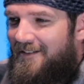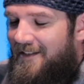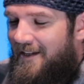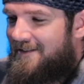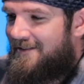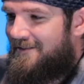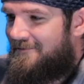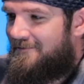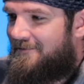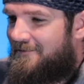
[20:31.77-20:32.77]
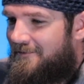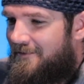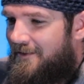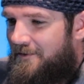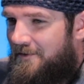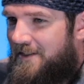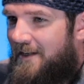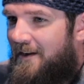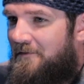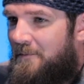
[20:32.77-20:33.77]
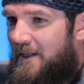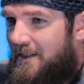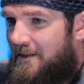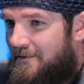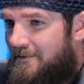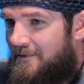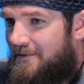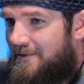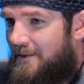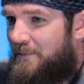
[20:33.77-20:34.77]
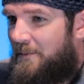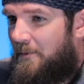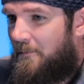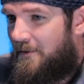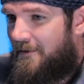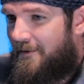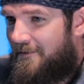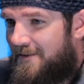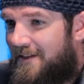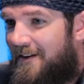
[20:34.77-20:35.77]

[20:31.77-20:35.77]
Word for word: yes, those get everybody. Some people more than others.